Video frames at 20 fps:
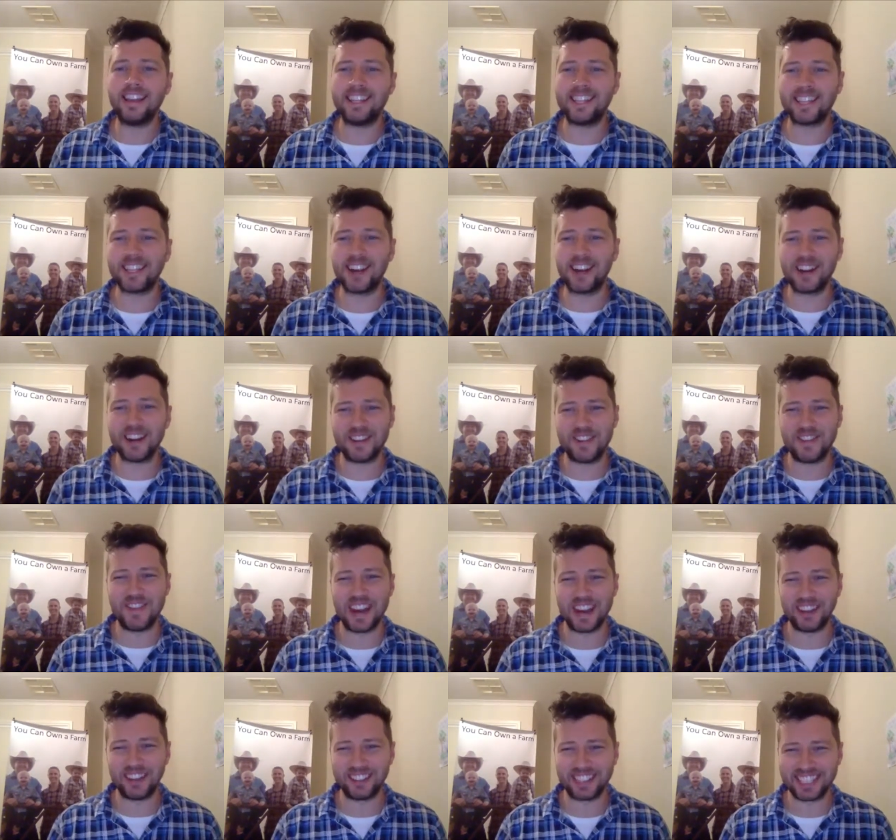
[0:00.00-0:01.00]
Sorry about
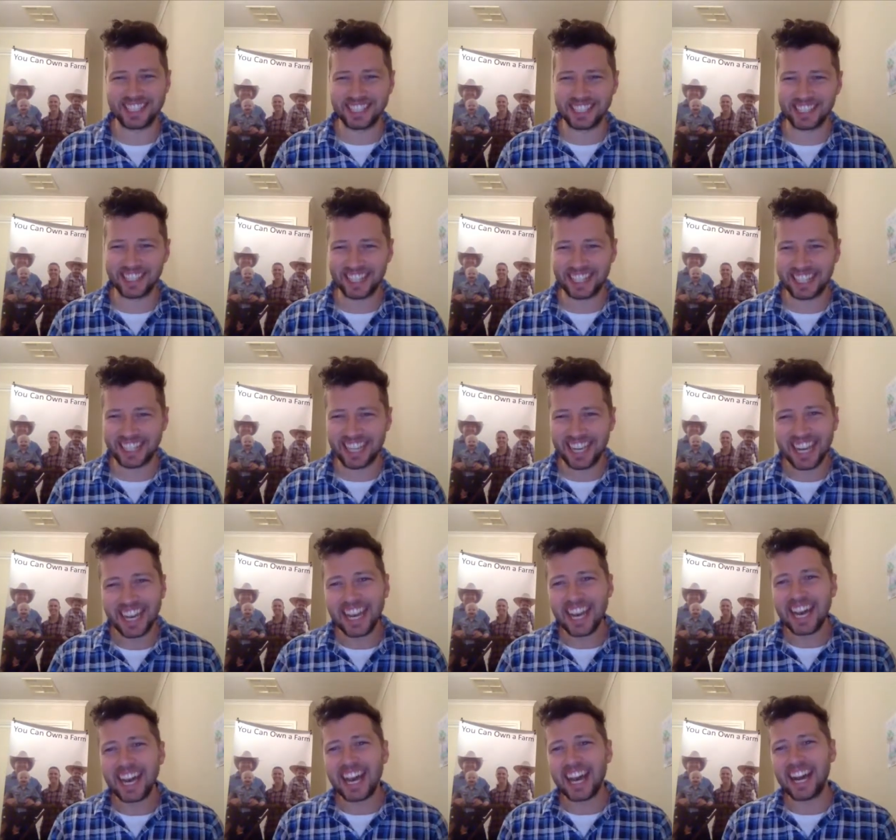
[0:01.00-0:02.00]
all this knocking.
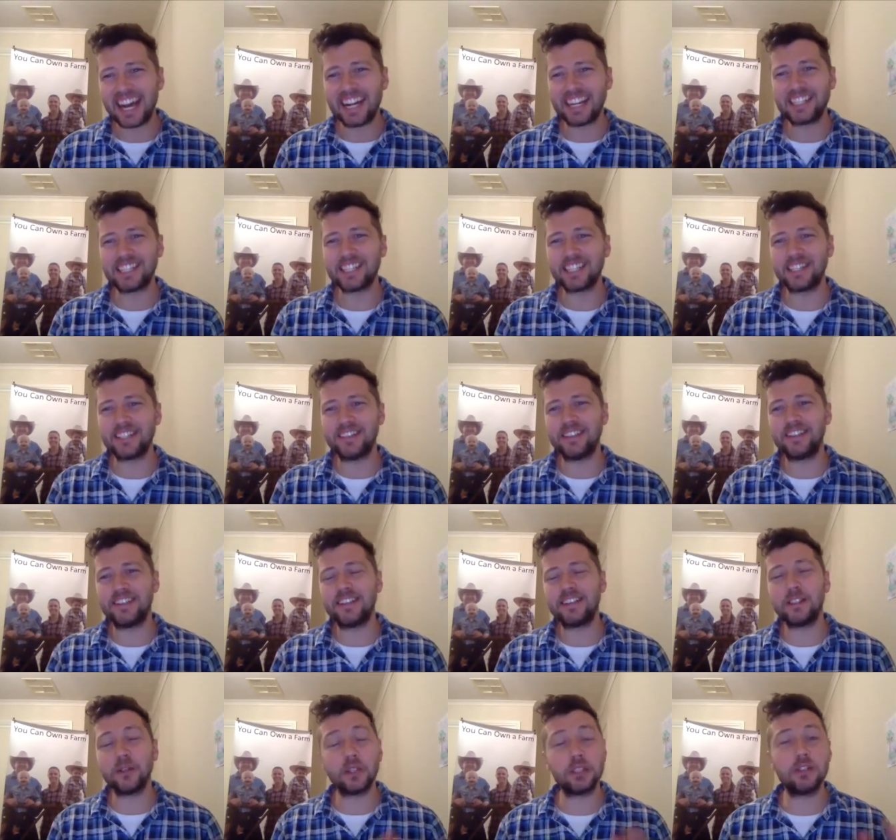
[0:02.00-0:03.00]
Uh, so
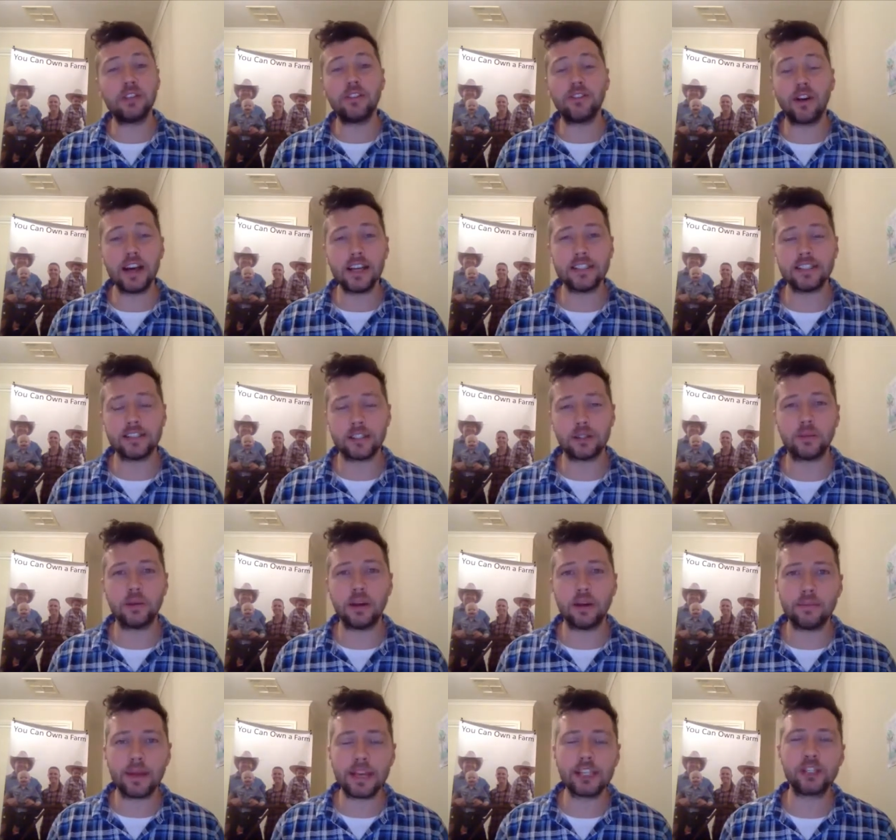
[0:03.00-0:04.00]
talk to your advisors as well.
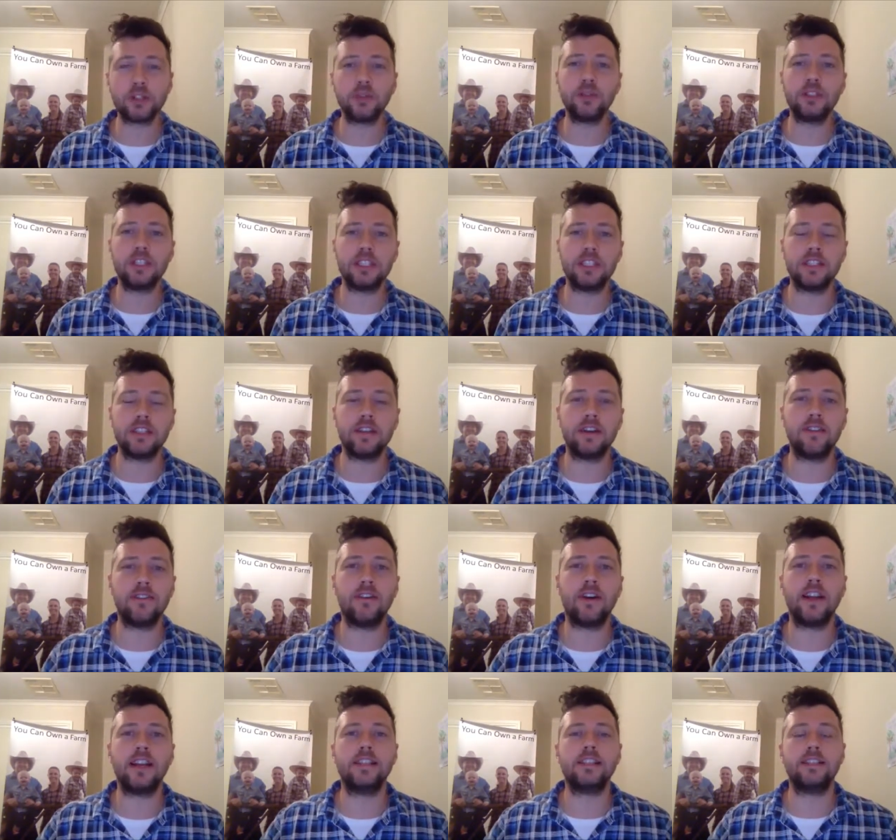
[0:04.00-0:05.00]
Make sure this is a
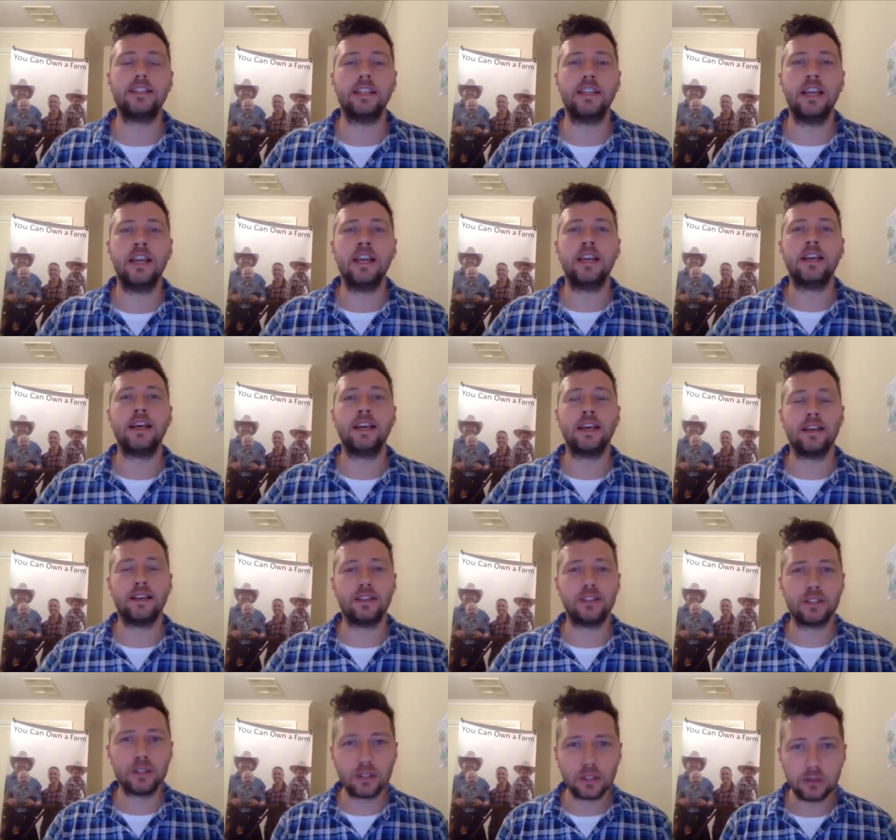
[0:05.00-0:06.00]
financially uh,
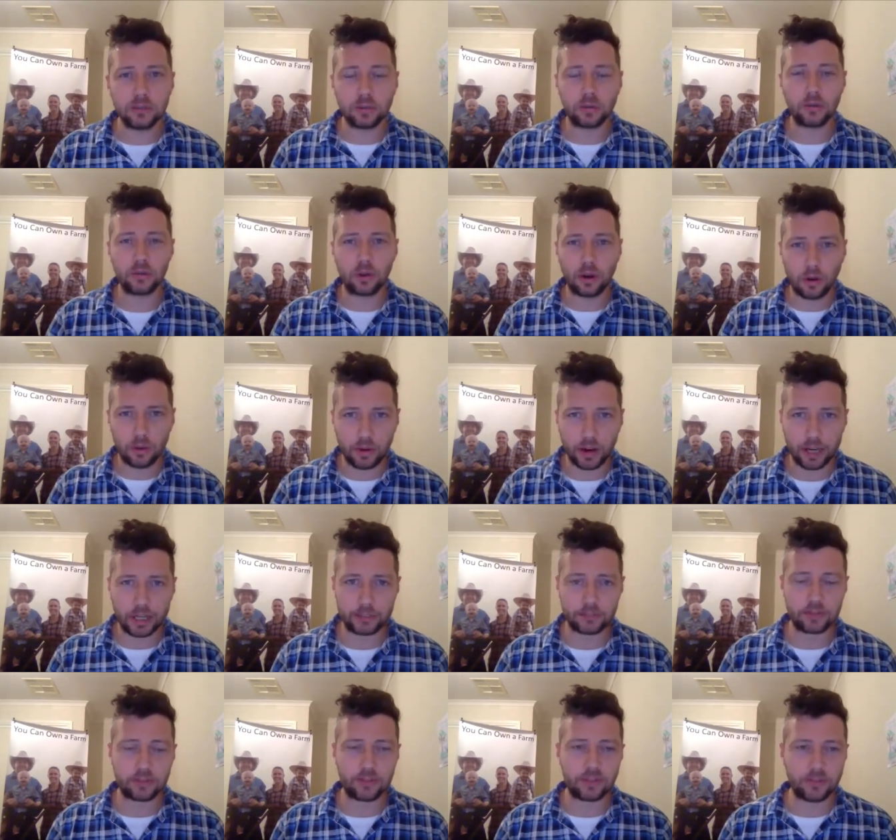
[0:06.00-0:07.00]
suitable
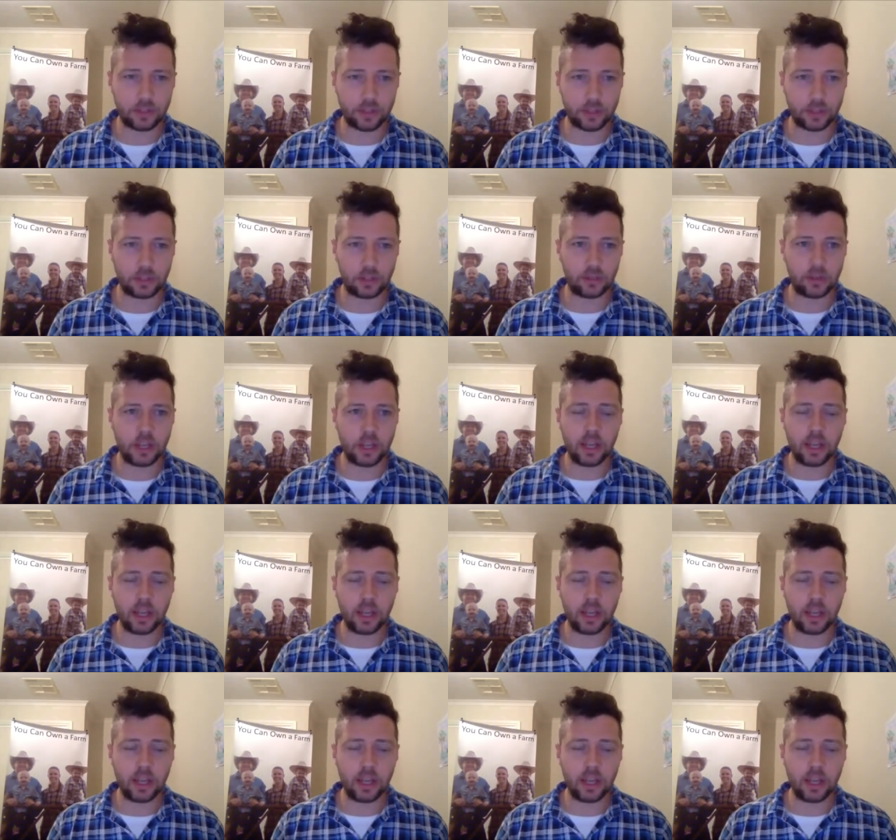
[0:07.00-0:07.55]
arrangement for you.